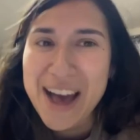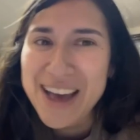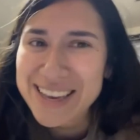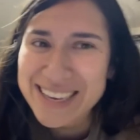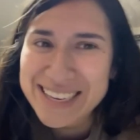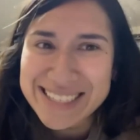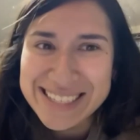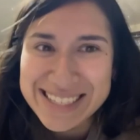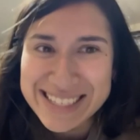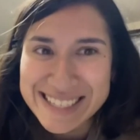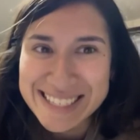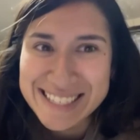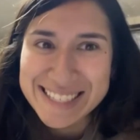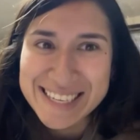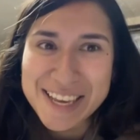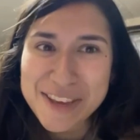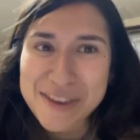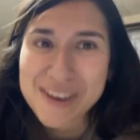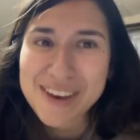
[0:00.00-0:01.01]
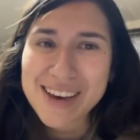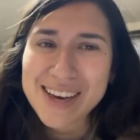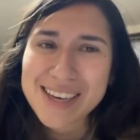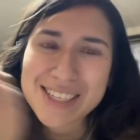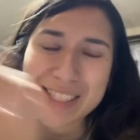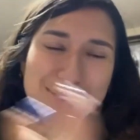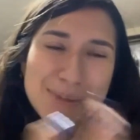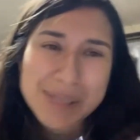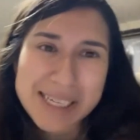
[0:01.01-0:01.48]
guess this is it, you
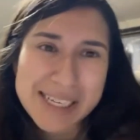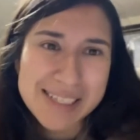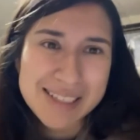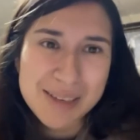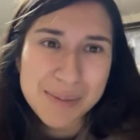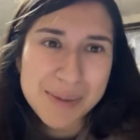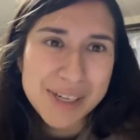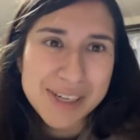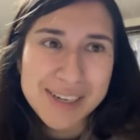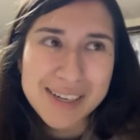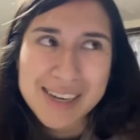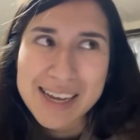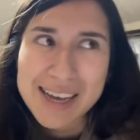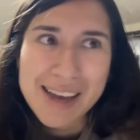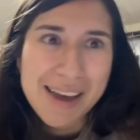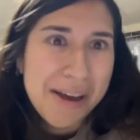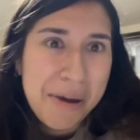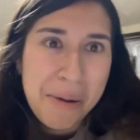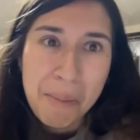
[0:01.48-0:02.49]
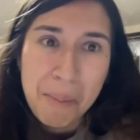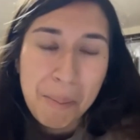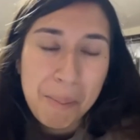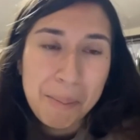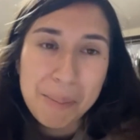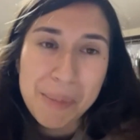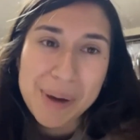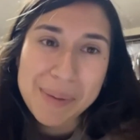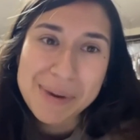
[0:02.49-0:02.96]
guys, because I mean,
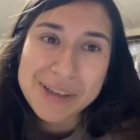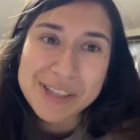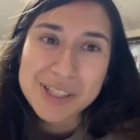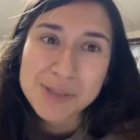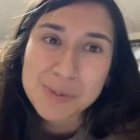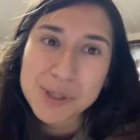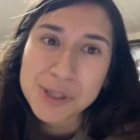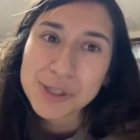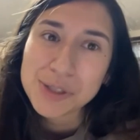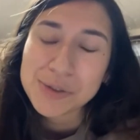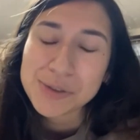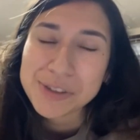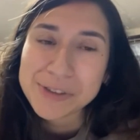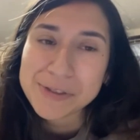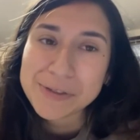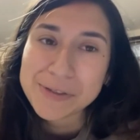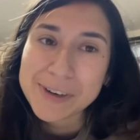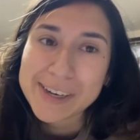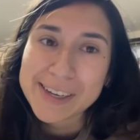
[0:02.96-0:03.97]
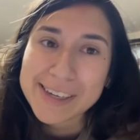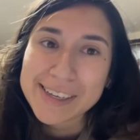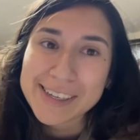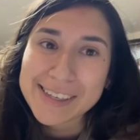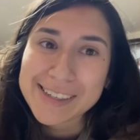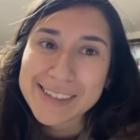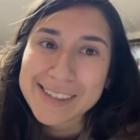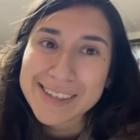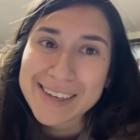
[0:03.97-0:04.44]
my mouth has been doing
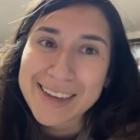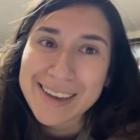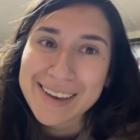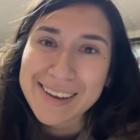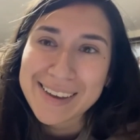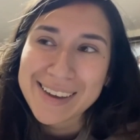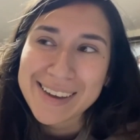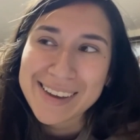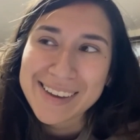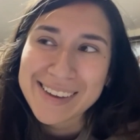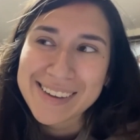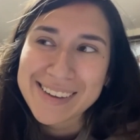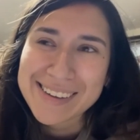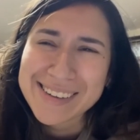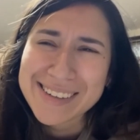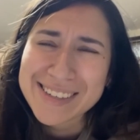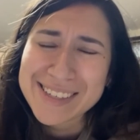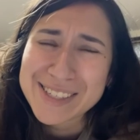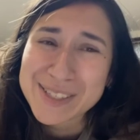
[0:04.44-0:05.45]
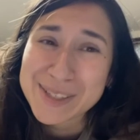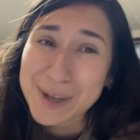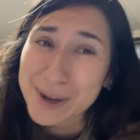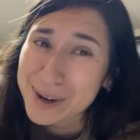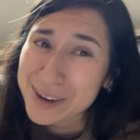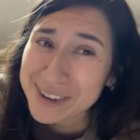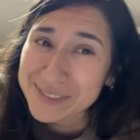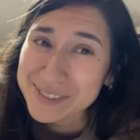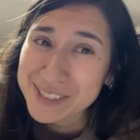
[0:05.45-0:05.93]
fine, and
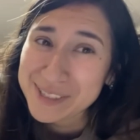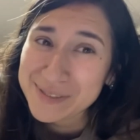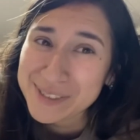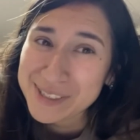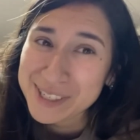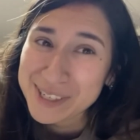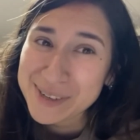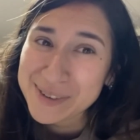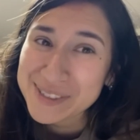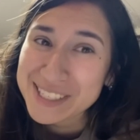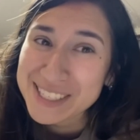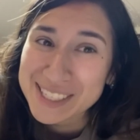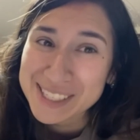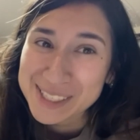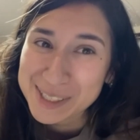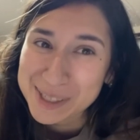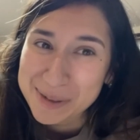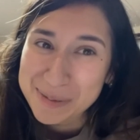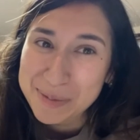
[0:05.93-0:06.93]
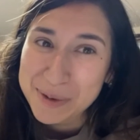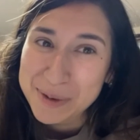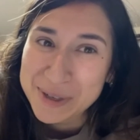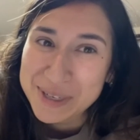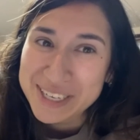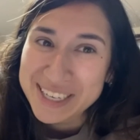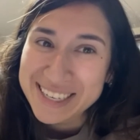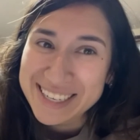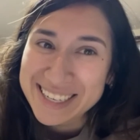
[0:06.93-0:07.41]
sorry if this video was a little boring.